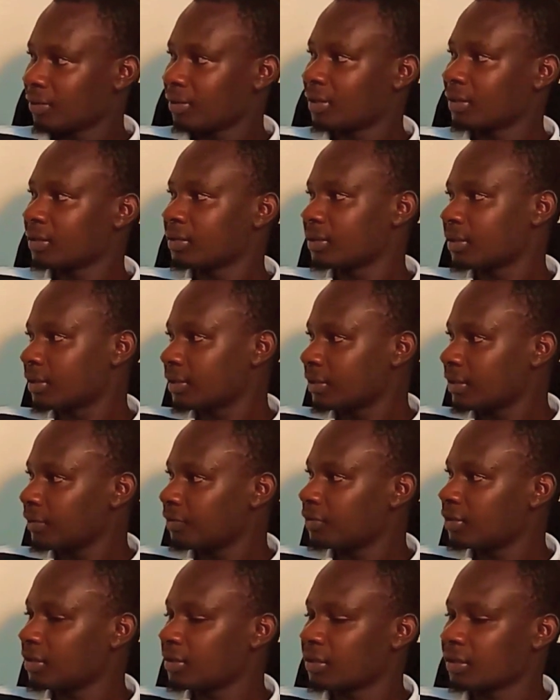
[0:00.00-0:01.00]
That is the
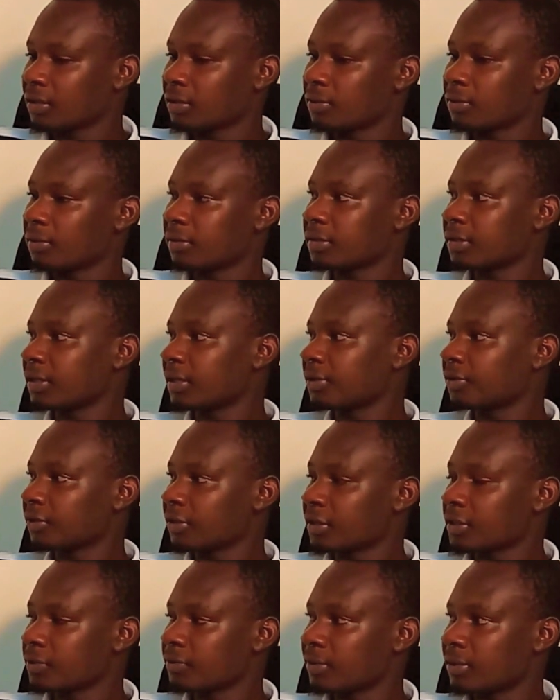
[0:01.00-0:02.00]
safety, security, and
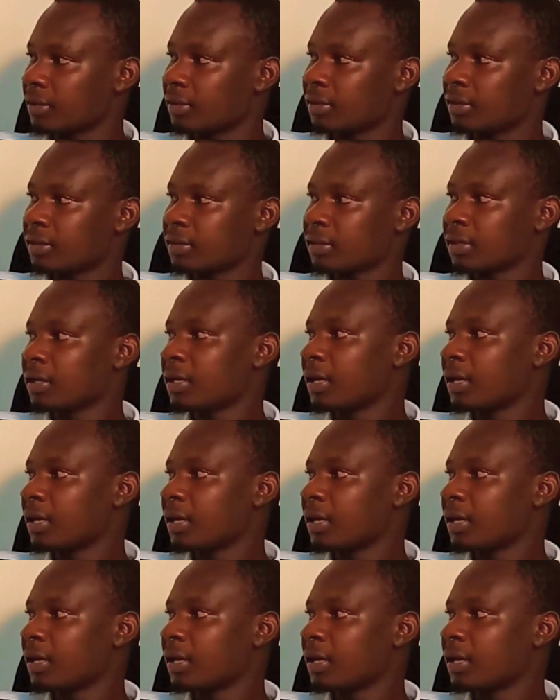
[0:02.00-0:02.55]
trustworthiness.